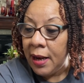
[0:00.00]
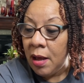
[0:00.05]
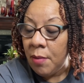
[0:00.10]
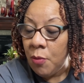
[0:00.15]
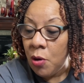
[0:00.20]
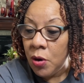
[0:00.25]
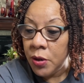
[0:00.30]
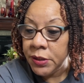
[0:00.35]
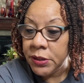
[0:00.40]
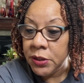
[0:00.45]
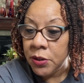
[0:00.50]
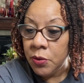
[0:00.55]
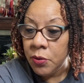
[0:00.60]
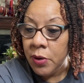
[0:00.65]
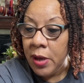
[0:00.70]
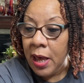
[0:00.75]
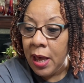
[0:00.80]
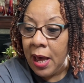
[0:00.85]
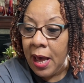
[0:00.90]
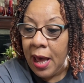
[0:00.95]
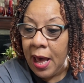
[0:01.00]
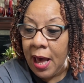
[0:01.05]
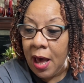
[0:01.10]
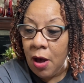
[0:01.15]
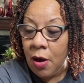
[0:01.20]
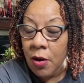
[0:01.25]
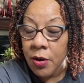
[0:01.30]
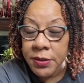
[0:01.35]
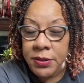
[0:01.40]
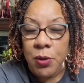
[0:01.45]
I
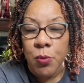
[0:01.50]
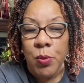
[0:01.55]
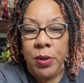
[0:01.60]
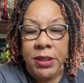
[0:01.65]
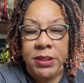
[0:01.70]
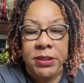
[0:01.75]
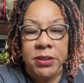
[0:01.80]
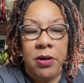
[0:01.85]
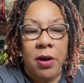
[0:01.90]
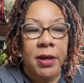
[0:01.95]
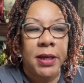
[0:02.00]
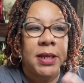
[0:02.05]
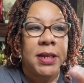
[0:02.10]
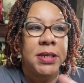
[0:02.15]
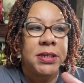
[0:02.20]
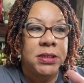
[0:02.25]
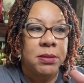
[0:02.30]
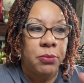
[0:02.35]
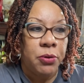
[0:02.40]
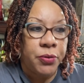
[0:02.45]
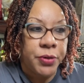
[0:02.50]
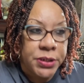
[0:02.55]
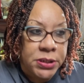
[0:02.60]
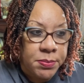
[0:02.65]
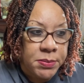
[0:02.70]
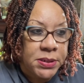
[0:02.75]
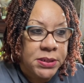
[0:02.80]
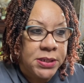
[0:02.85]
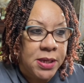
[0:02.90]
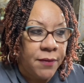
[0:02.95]
also want to start getting some
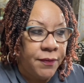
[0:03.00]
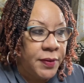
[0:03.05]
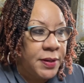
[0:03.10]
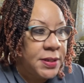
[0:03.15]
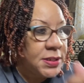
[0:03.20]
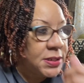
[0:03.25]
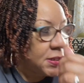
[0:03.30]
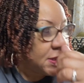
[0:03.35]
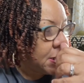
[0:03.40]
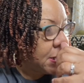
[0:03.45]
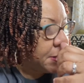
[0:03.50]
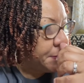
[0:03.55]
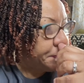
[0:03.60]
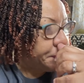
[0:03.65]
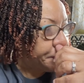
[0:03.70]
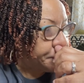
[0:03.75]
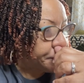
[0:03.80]
Christmas stuff listed